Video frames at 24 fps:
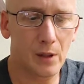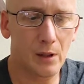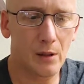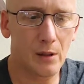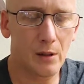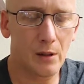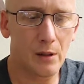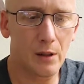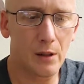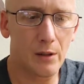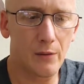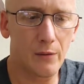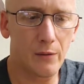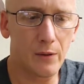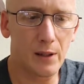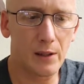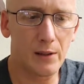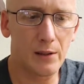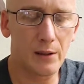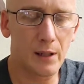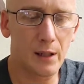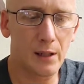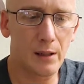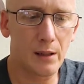The
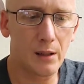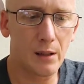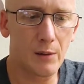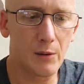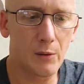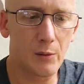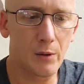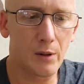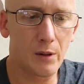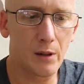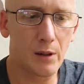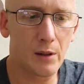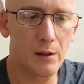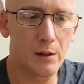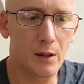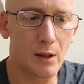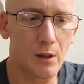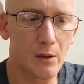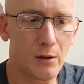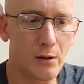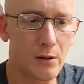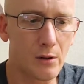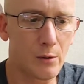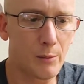flex light that comes with it is
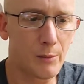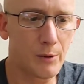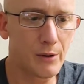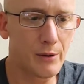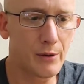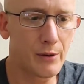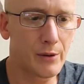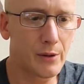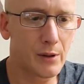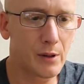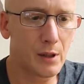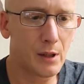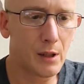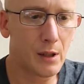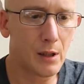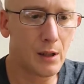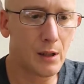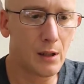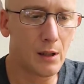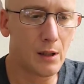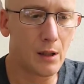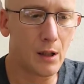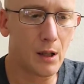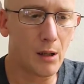100 lumens.
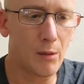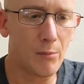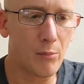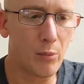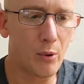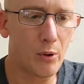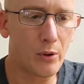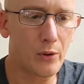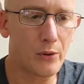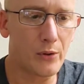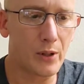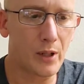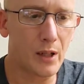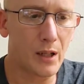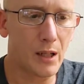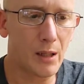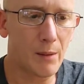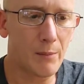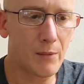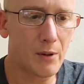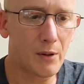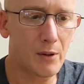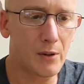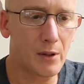Uh, boil
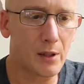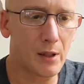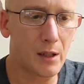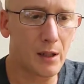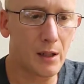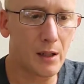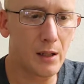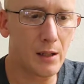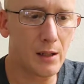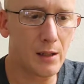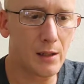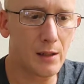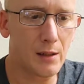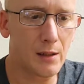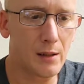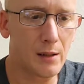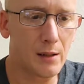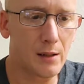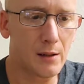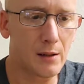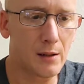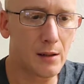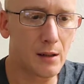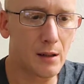time, they're saying,
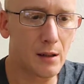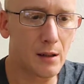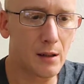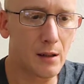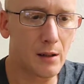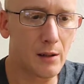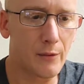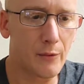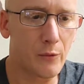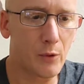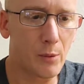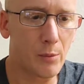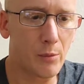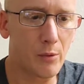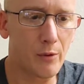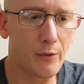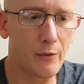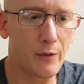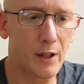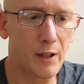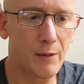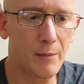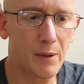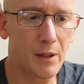is uh,
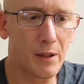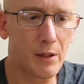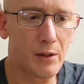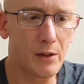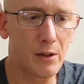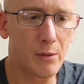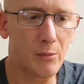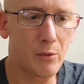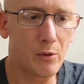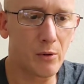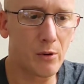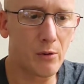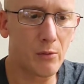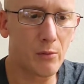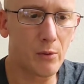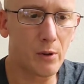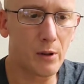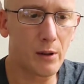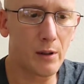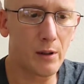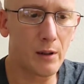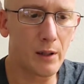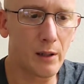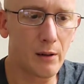4.5 minutes to boil
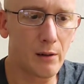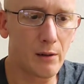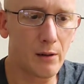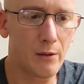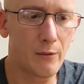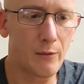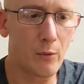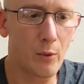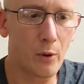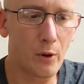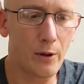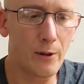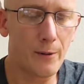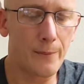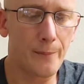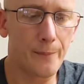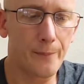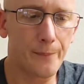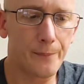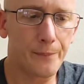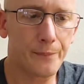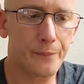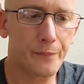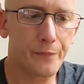one liter of water.
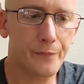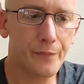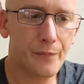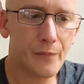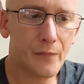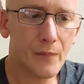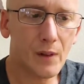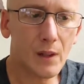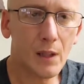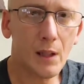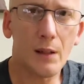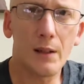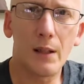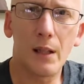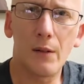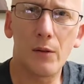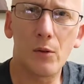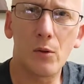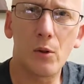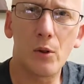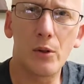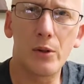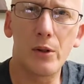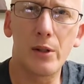
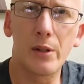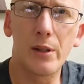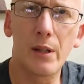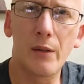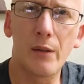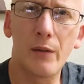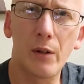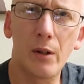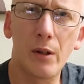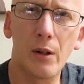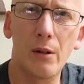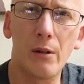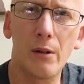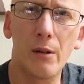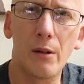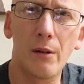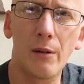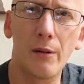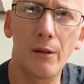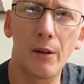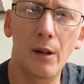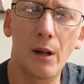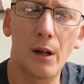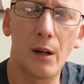of course, it's definitely going
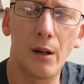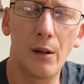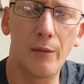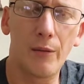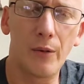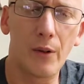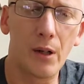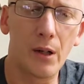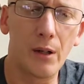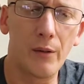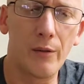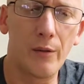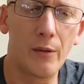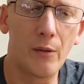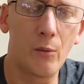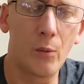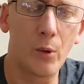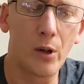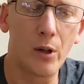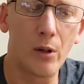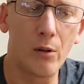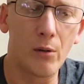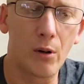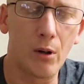to uh, vary
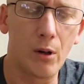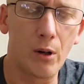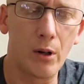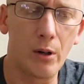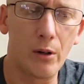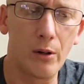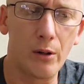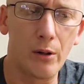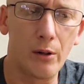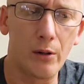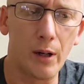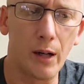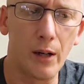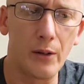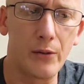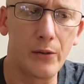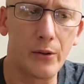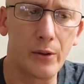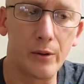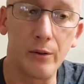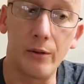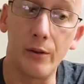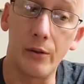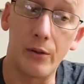where you are and your
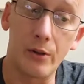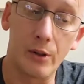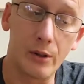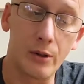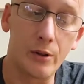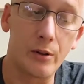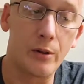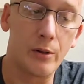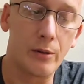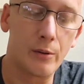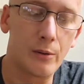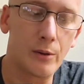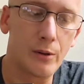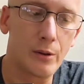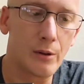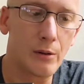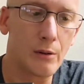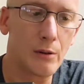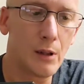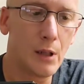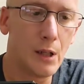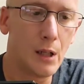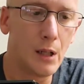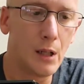altitude and such too.
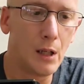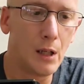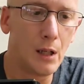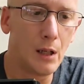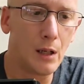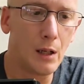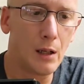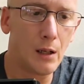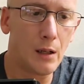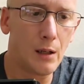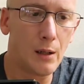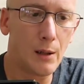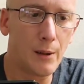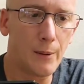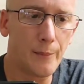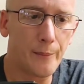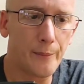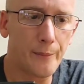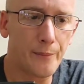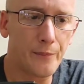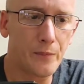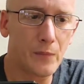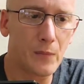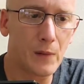So um,
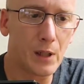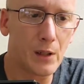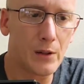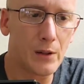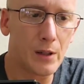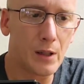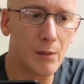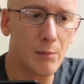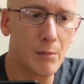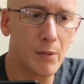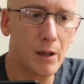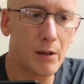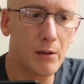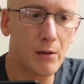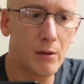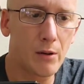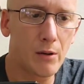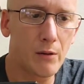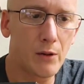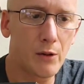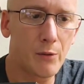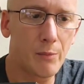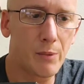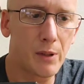it's got a micro
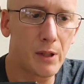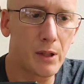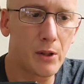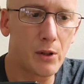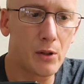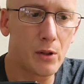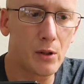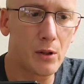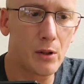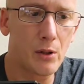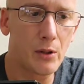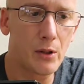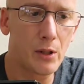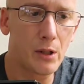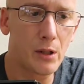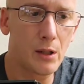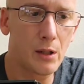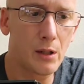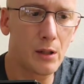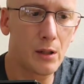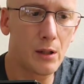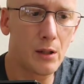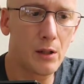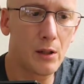USB charge
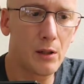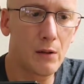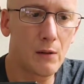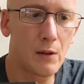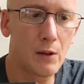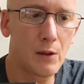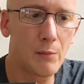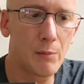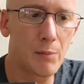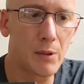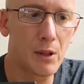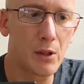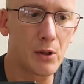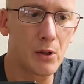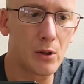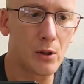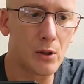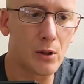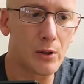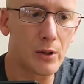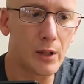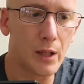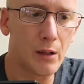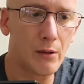in and USB
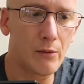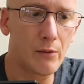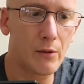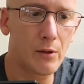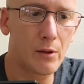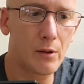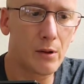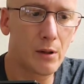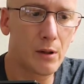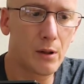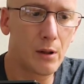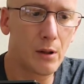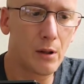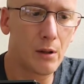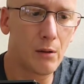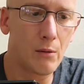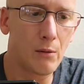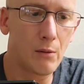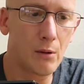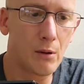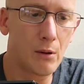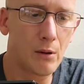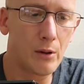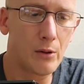charge out.
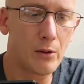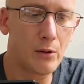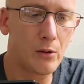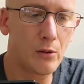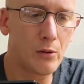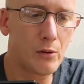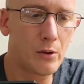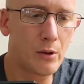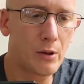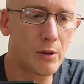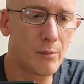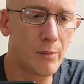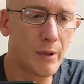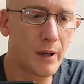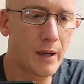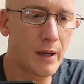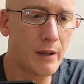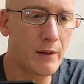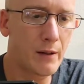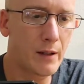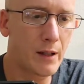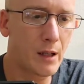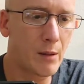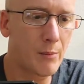We already told you the
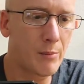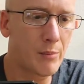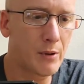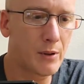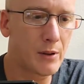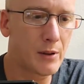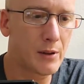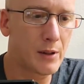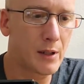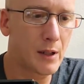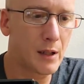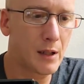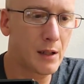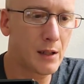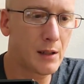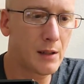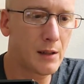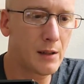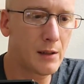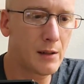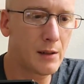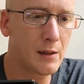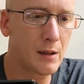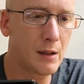battery output
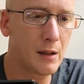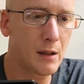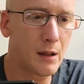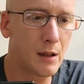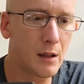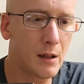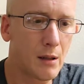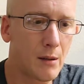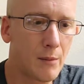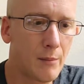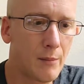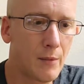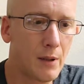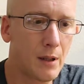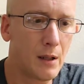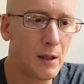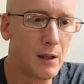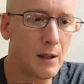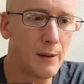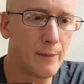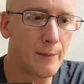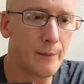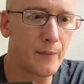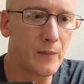size. Um,
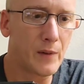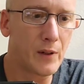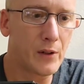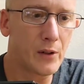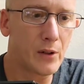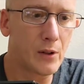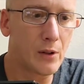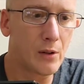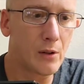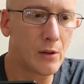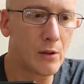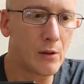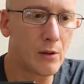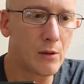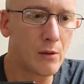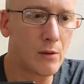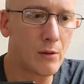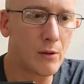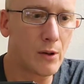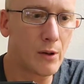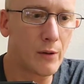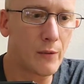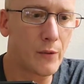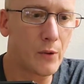
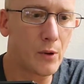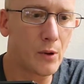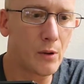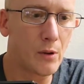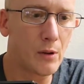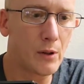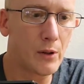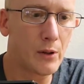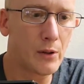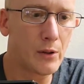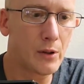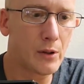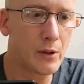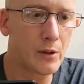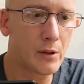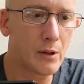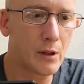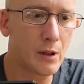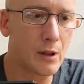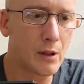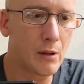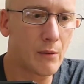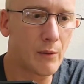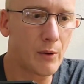so the fuel is just
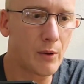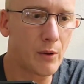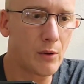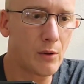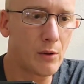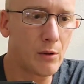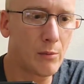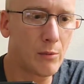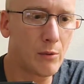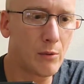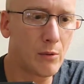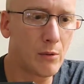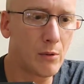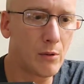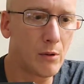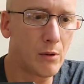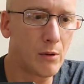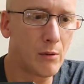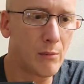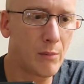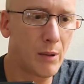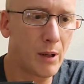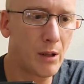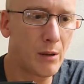uh,
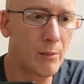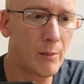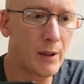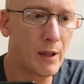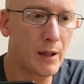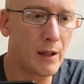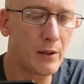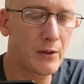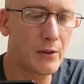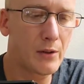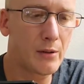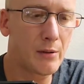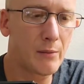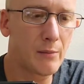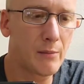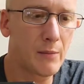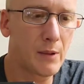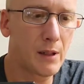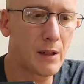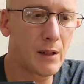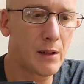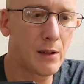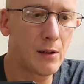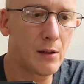renewable biomass,
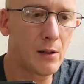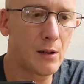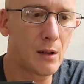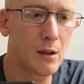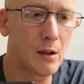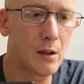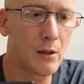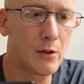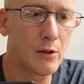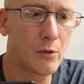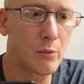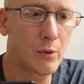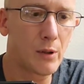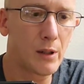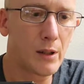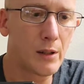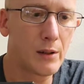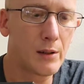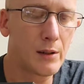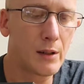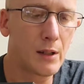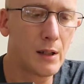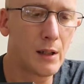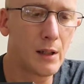meaning uh,
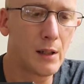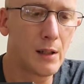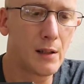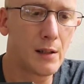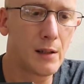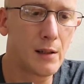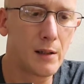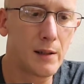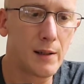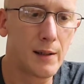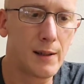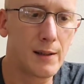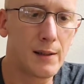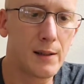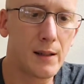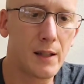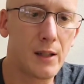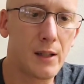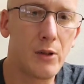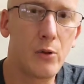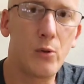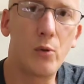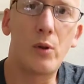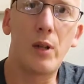twigs, sticks,
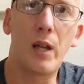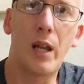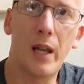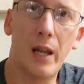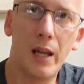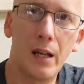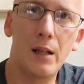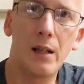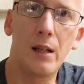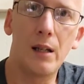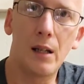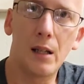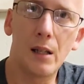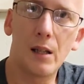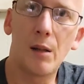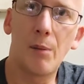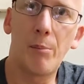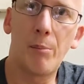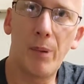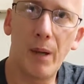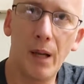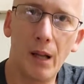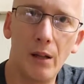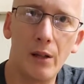and you can get the
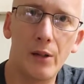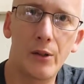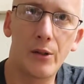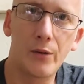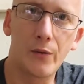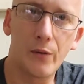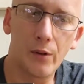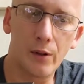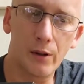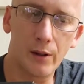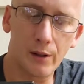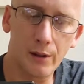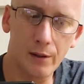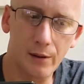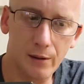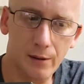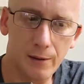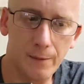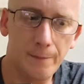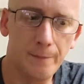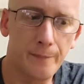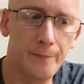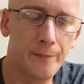pellets for this.